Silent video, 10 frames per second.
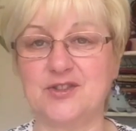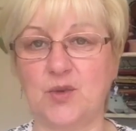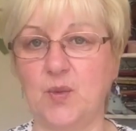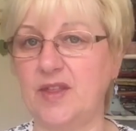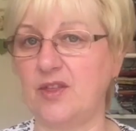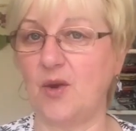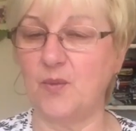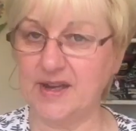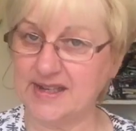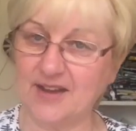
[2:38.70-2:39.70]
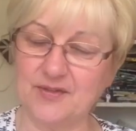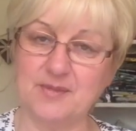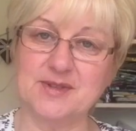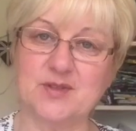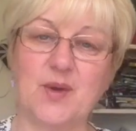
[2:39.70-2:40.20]
so we thought we'd have
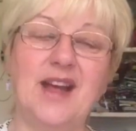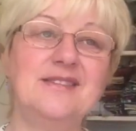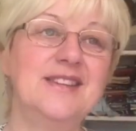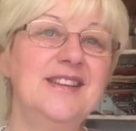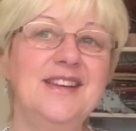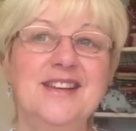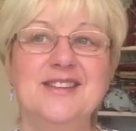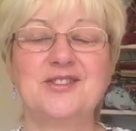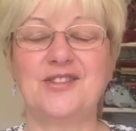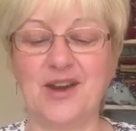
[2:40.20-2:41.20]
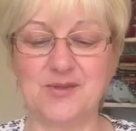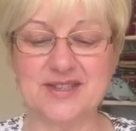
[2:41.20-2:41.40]
them as well. So that was